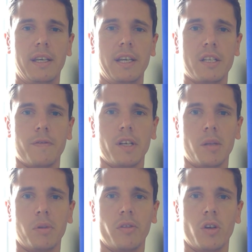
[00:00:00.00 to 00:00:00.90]
is
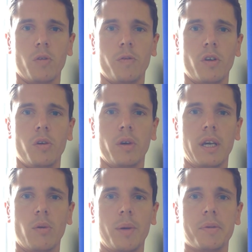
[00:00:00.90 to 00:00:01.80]
available on the gov.uk
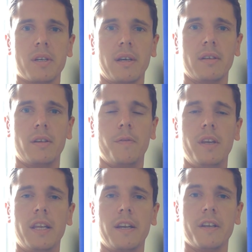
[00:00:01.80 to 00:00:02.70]
website. If you
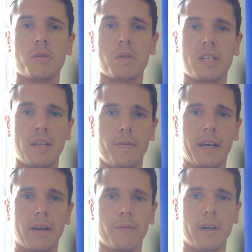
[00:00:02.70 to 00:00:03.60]
need any
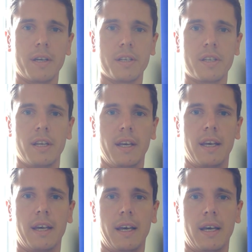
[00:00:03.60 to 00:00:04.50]
specific advice
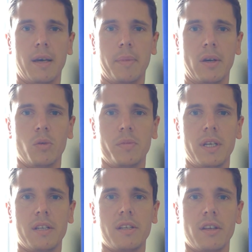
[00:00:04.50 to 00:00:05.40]
about
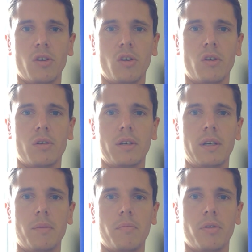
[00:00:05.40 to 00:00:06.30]
updating your
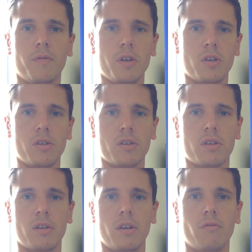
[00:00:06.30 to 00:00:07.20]

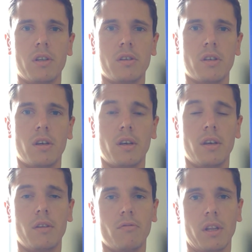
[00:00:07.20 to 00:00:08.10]
provisions
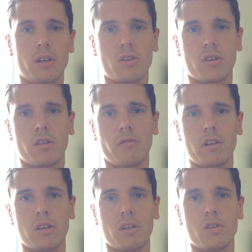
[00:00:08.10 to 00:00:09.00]
in relation to the
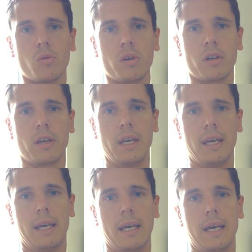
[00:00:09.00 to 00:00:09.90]
return to work,
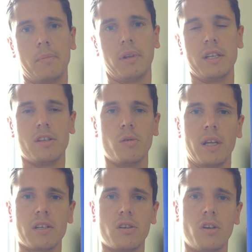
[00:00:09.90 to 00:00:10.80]
please do
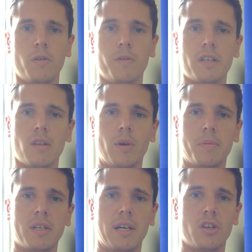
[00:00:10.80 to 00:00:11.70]
let us know. Visit the
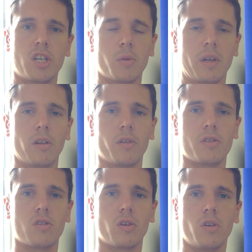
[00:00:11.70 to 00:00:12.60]
website
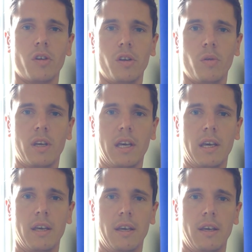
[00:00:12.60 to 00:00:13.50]

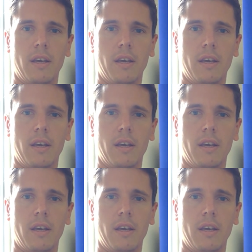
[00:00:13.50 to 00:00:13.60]
chadwicklawrence.co.uk